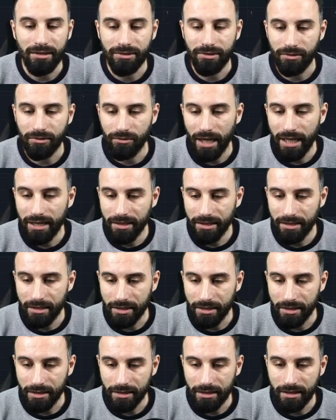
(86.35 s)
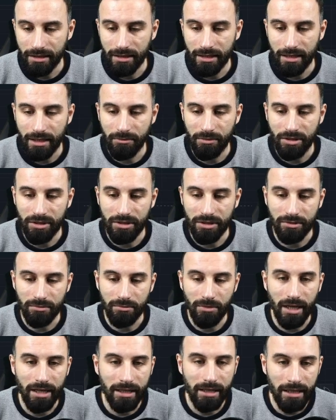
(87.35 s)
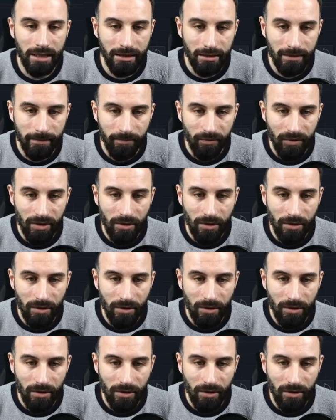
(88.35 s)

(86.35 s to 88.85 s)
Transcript: So right here, let me just mark it.